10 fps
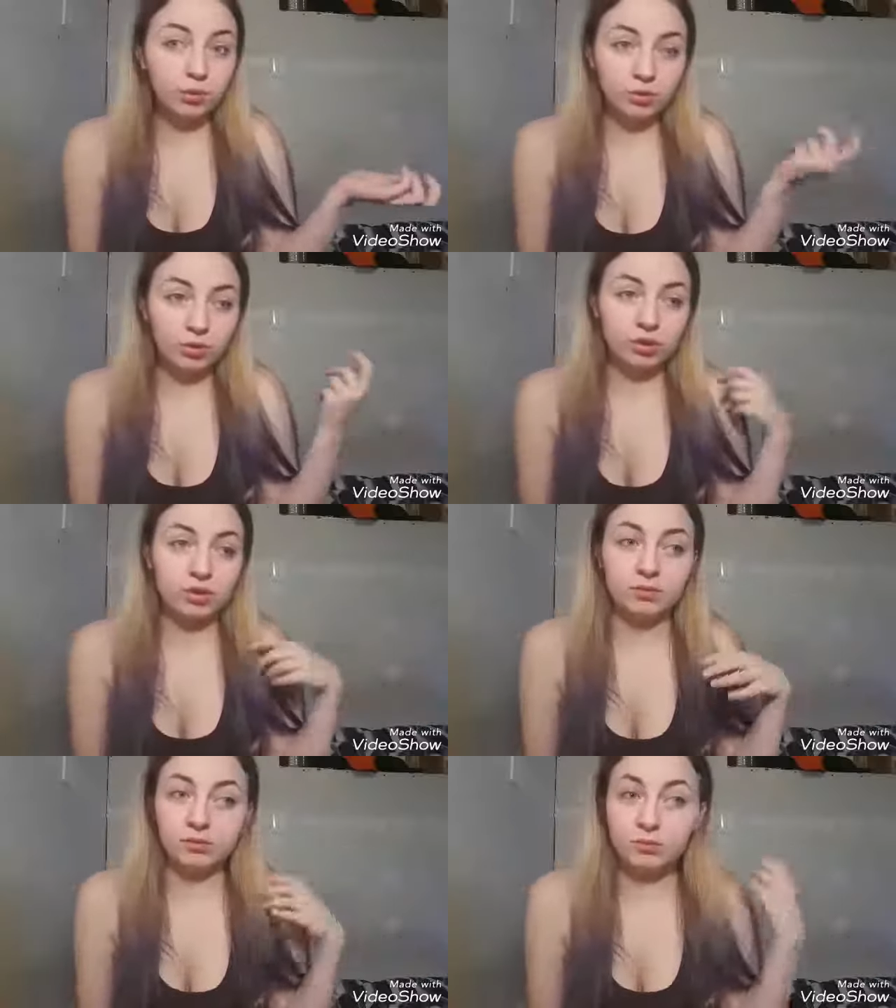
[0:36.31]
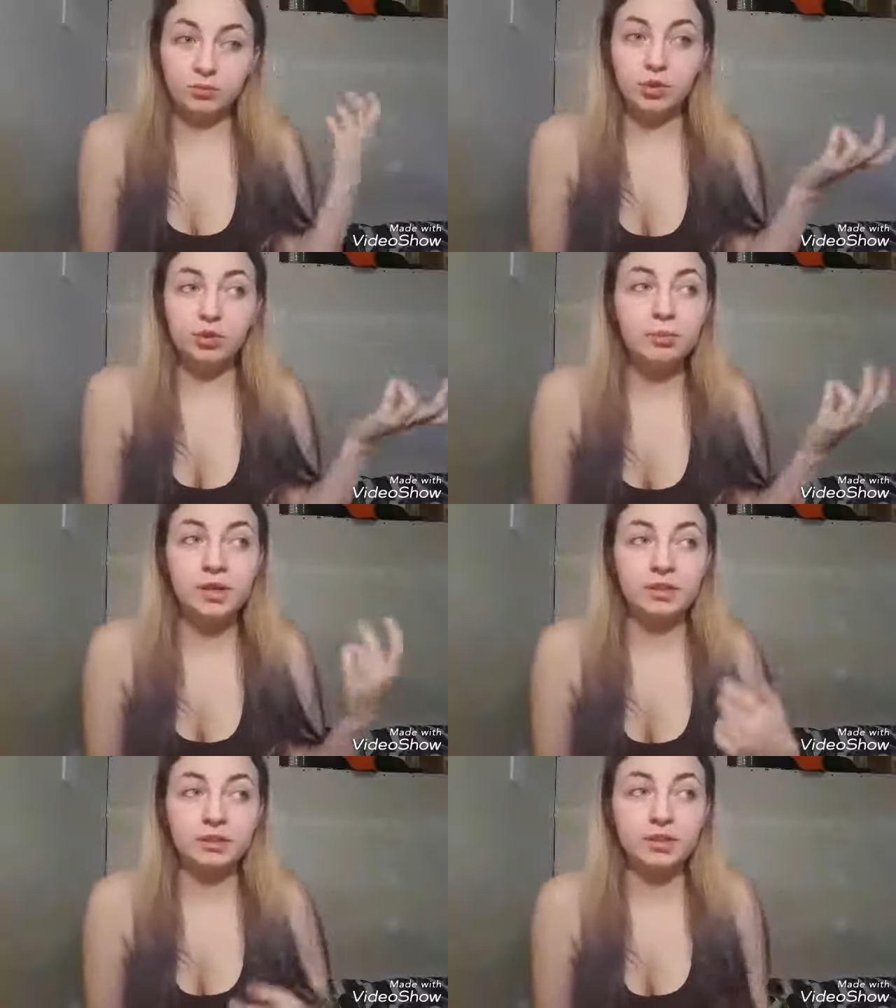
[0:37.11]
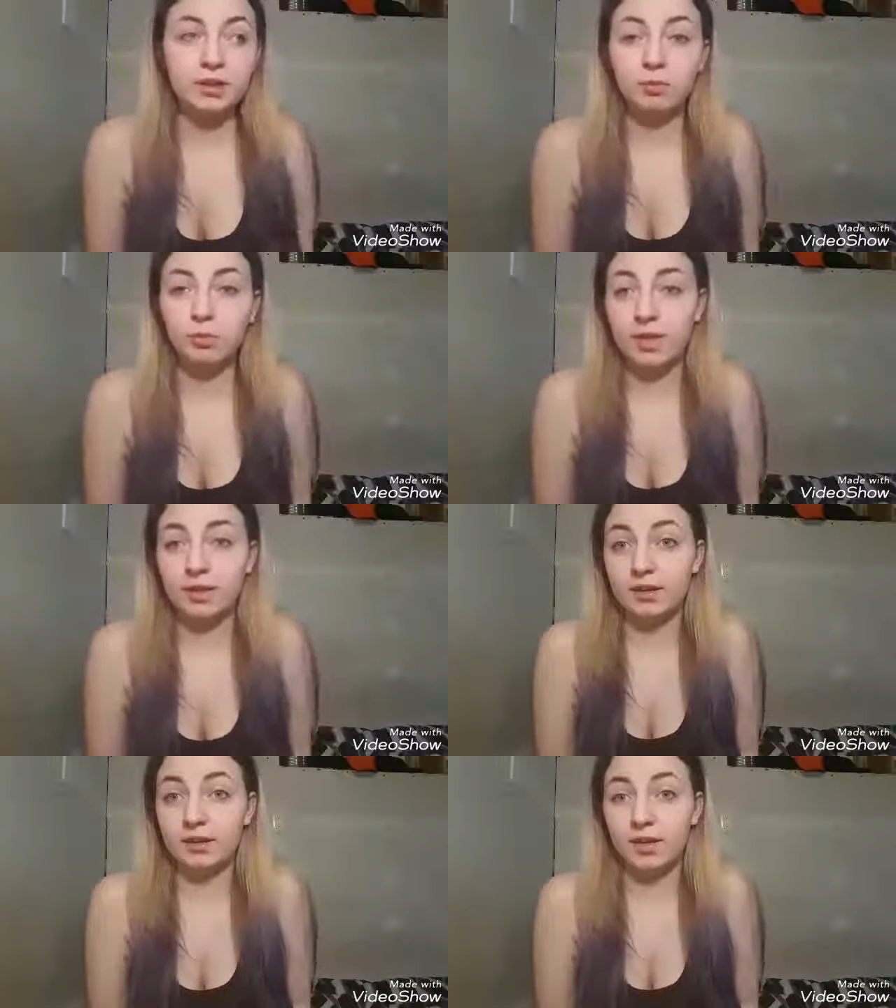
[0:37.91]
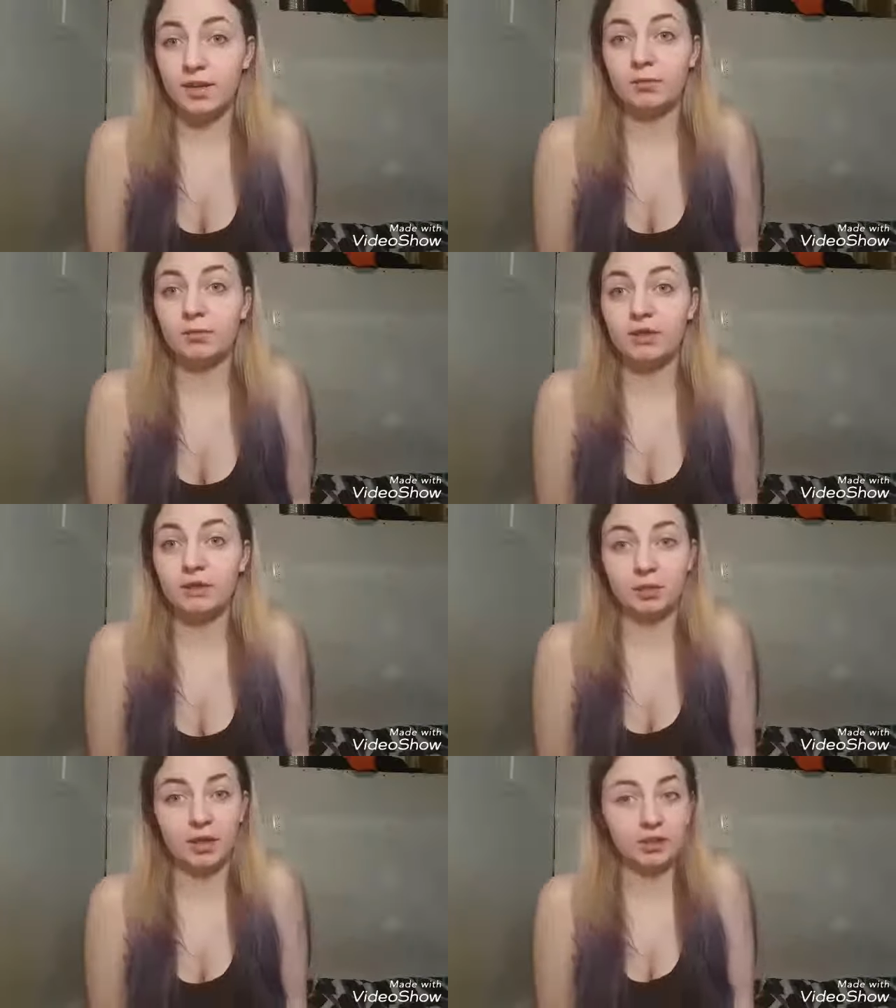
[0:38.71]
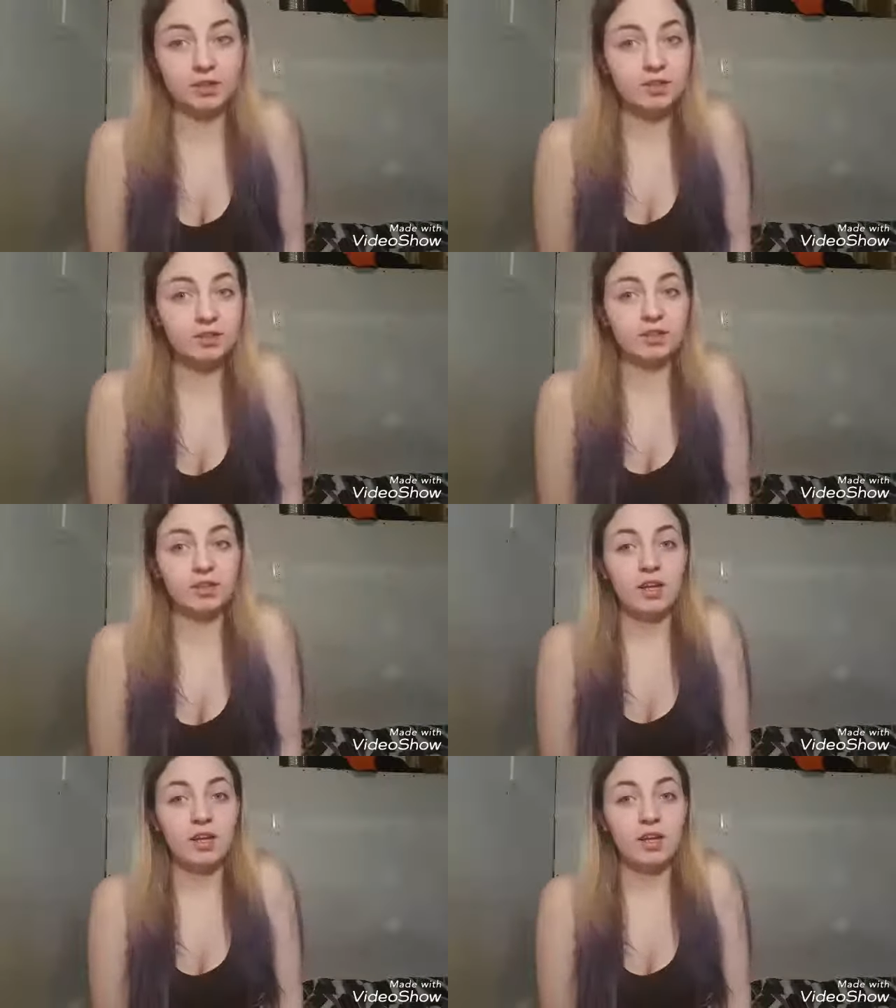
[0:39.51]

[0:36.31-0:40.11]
or knew basically, when I was pregnant,